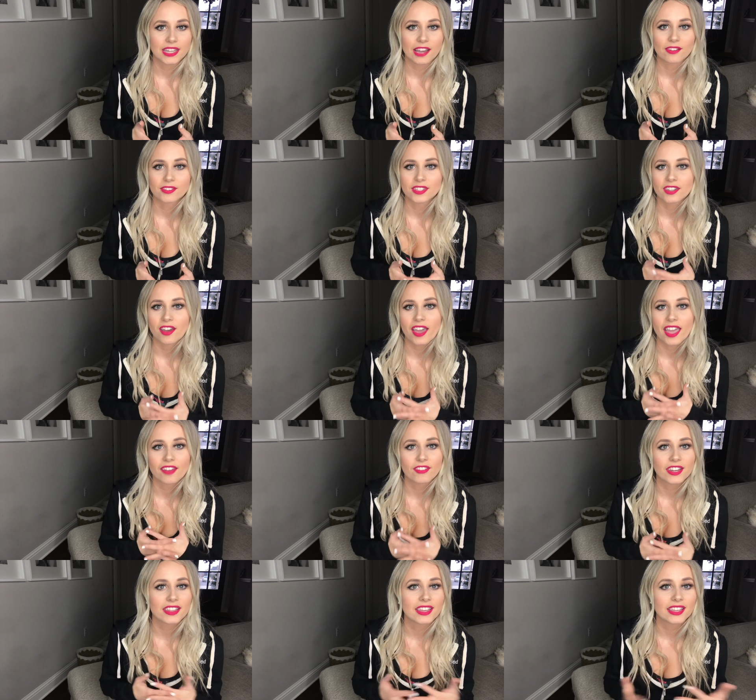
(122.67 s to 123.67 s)
downs. Not
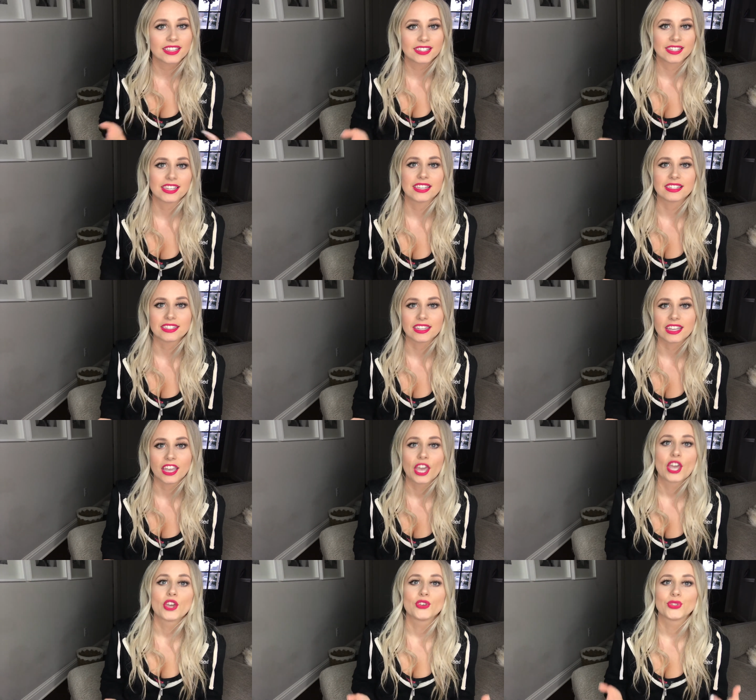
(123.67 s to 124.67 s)
everything is
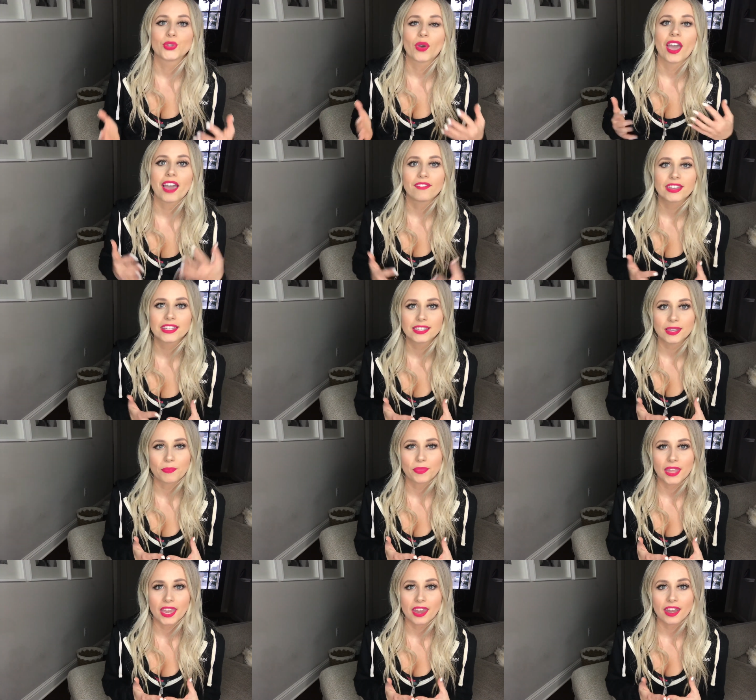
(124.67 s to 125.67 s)
easy. So having
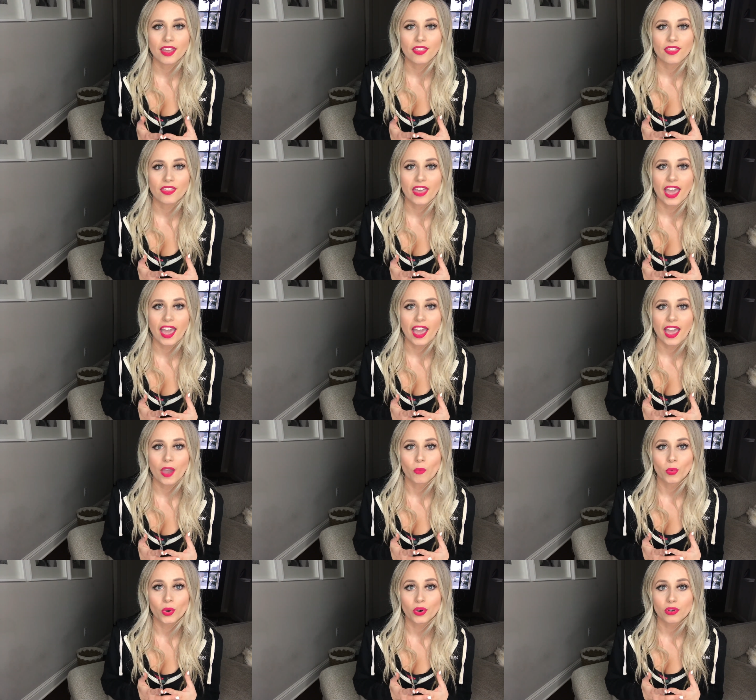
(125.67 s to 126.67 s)
something
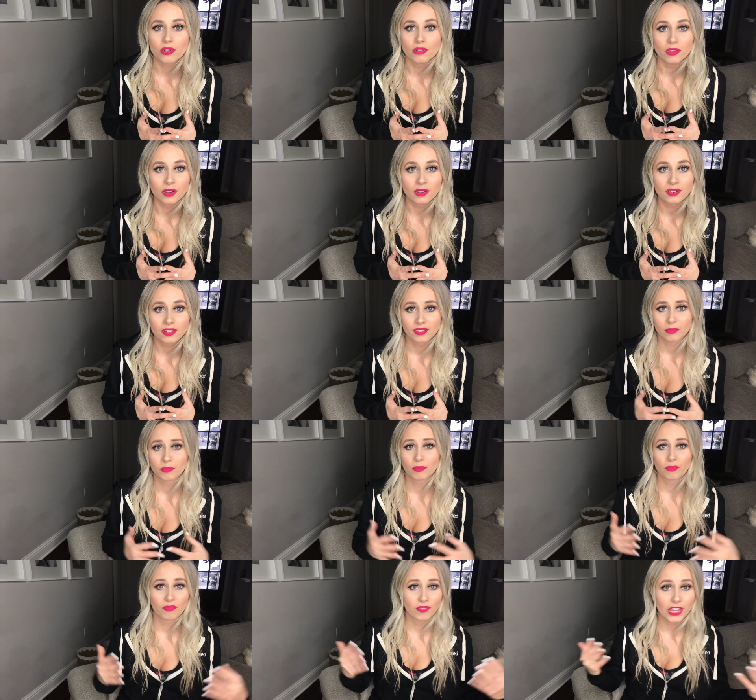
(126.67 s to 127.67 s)
that will
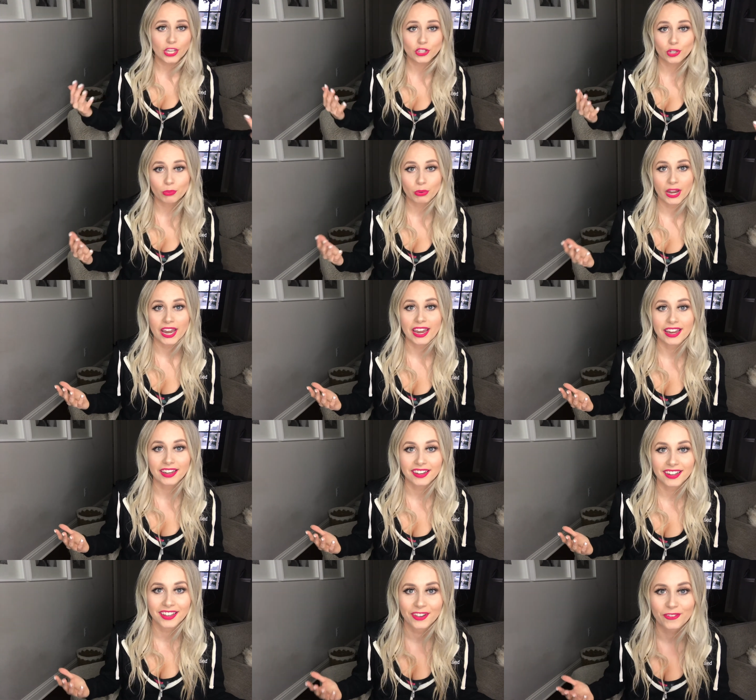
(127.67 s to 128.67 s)
feed your
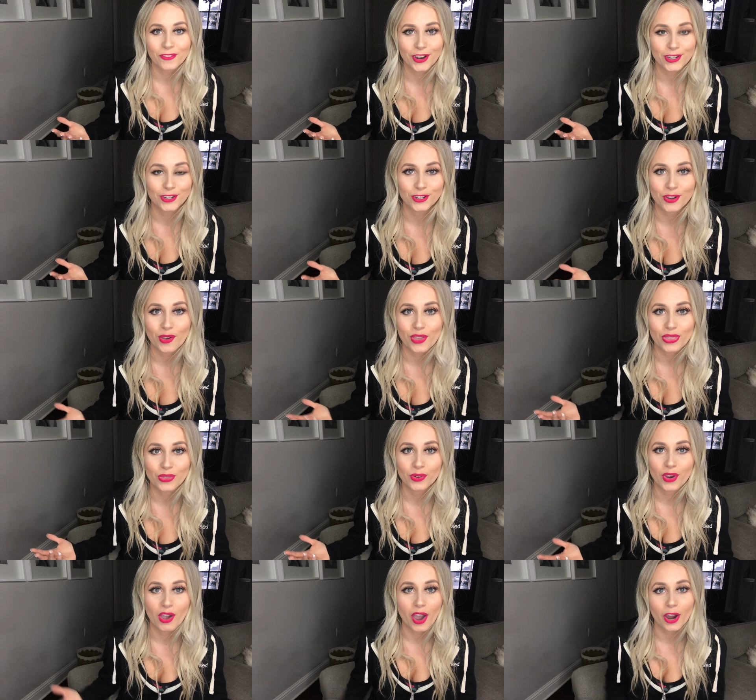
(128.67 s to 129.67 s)
brain when you're going
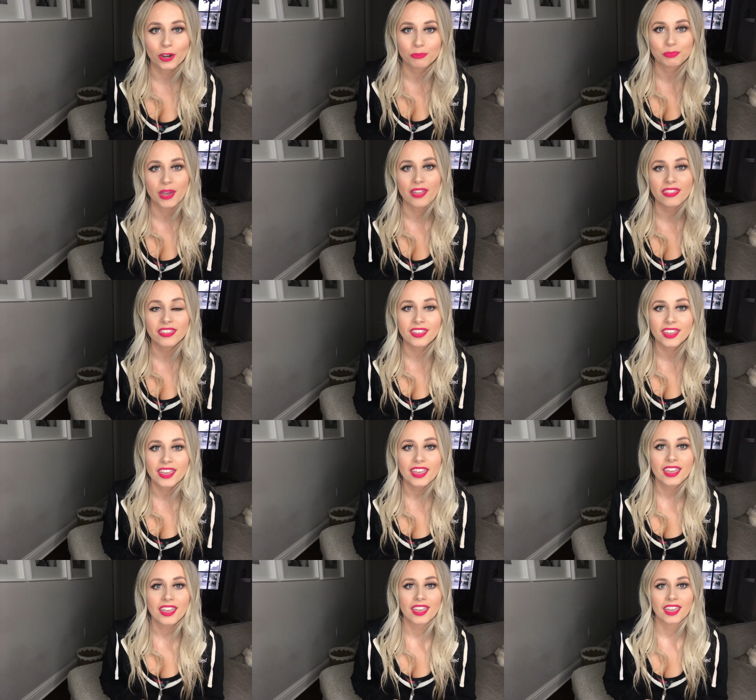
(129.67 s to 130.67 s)
through a hard month
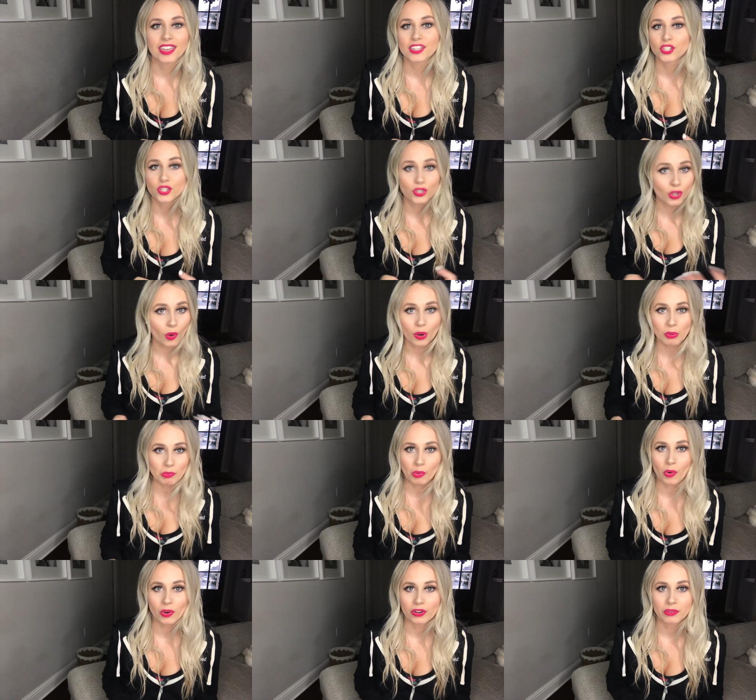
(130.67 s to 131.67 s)
is so
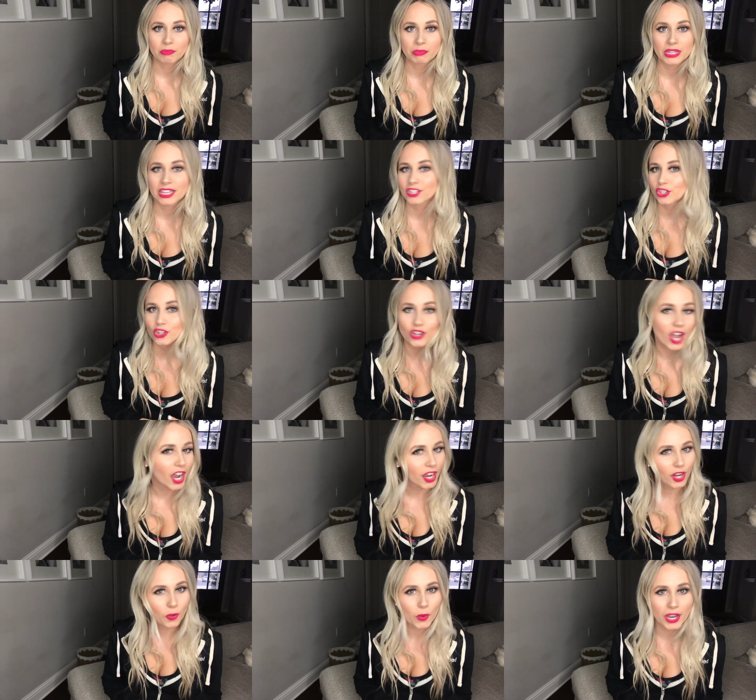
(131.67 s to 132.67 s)
important, because you're
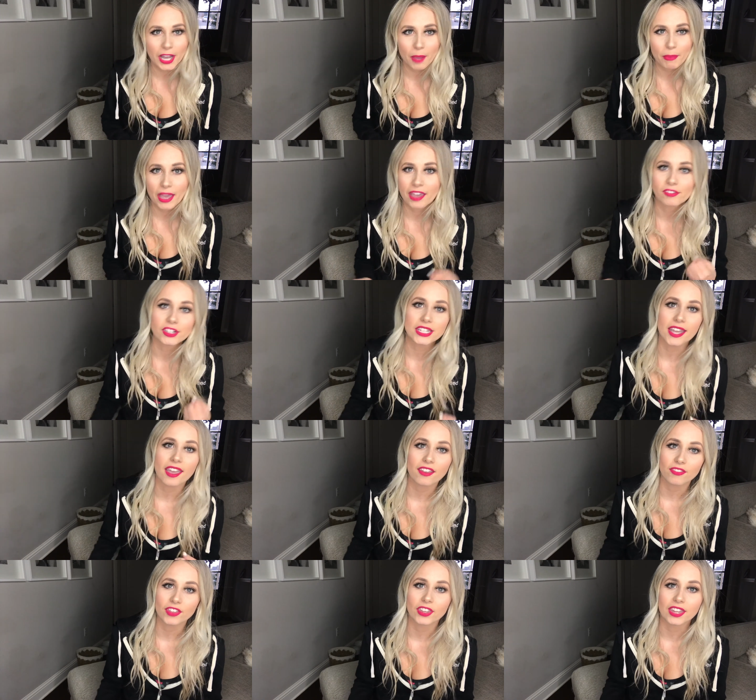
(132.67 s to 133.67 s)
not gonna wake up every
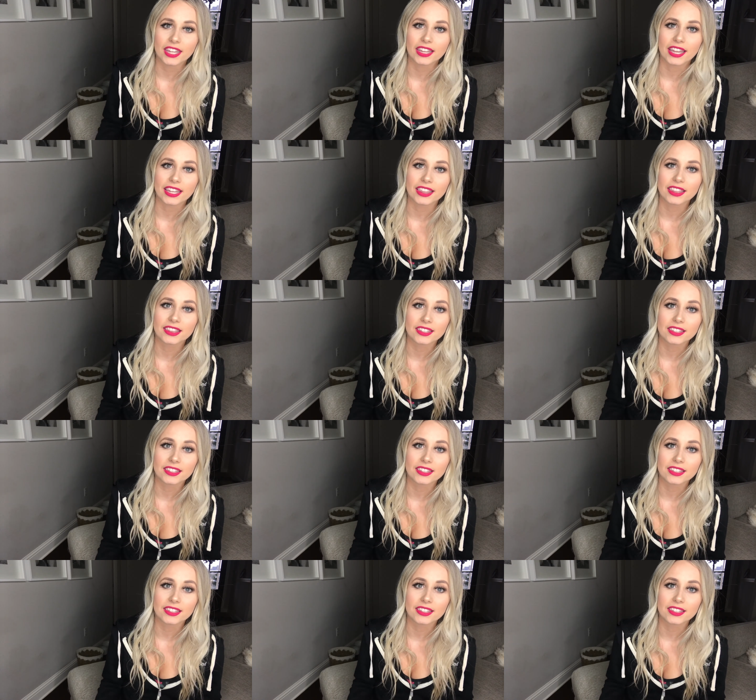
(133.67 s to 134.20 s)
day feeling like